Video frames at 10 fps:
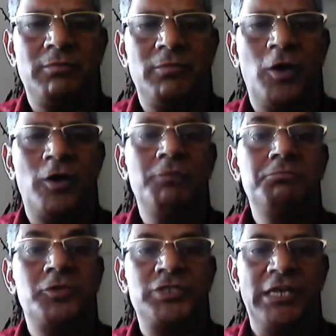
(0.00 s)
or
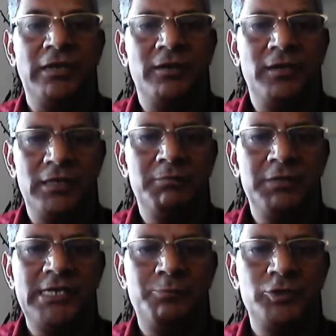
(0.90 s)
machine, in the
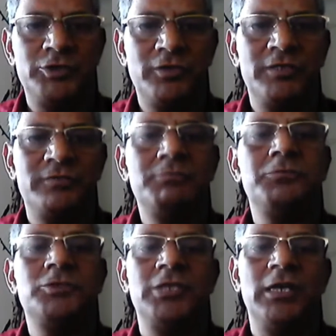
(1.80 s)
medial position, it's
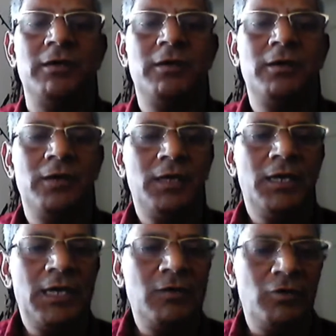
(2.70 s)
machine.
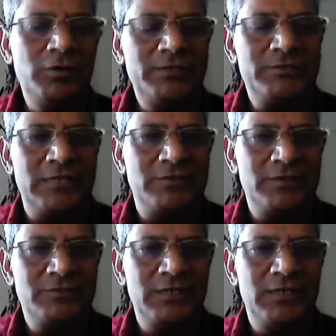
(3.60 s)
In all these
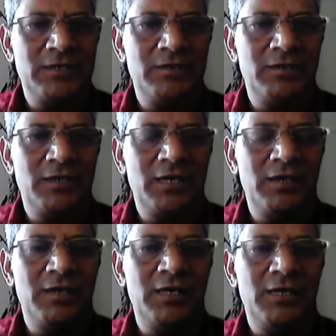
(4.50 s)
cases, in
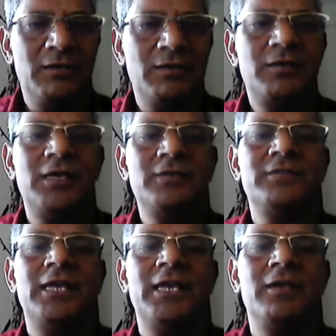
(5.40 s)
a case
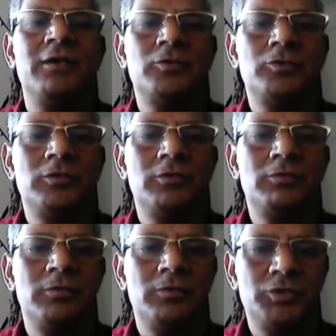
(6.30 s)
like
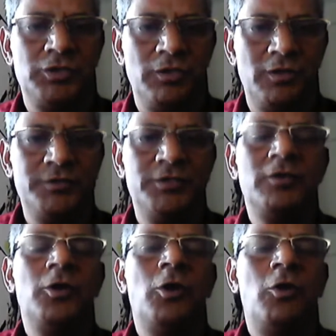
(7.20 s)
shirt,
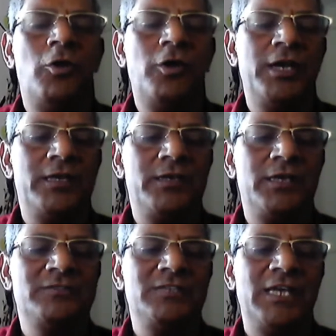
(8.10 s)
or in a
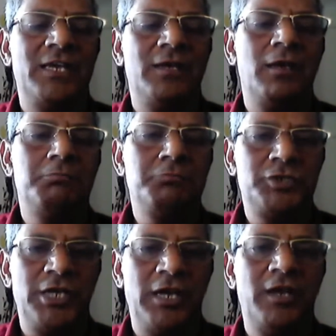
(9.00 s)
case like
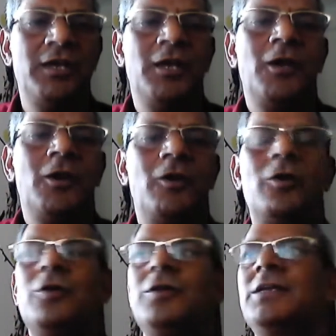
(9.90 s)
machine,
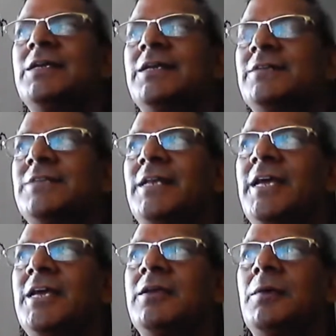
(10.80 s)
or in a case
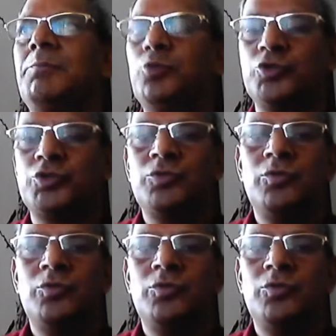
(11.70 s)
like push,